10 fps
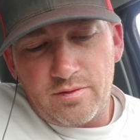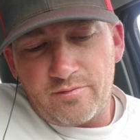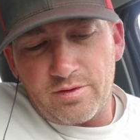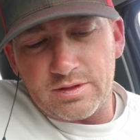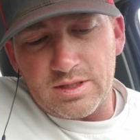
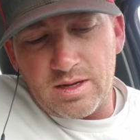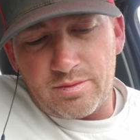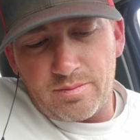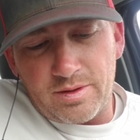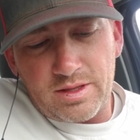for
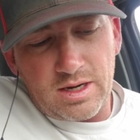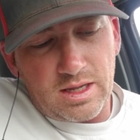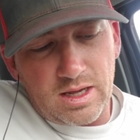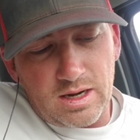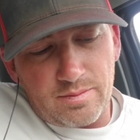example, but then
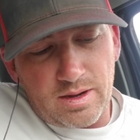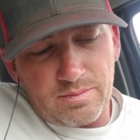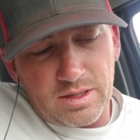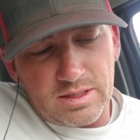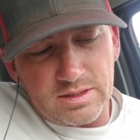again it might
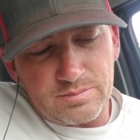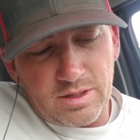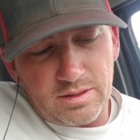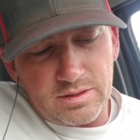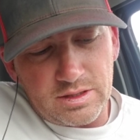be
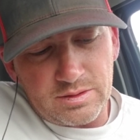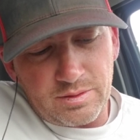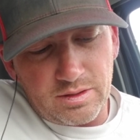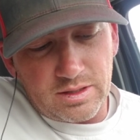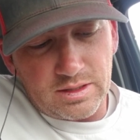
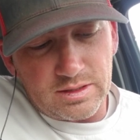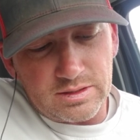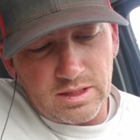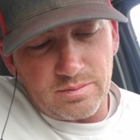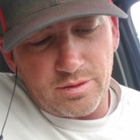dispiriting to
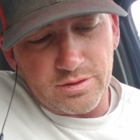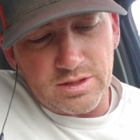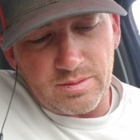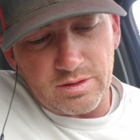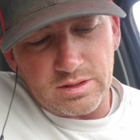see them both
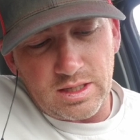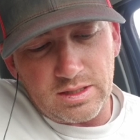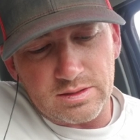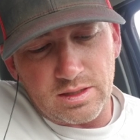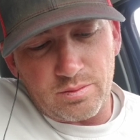
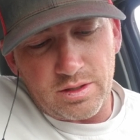simultaneously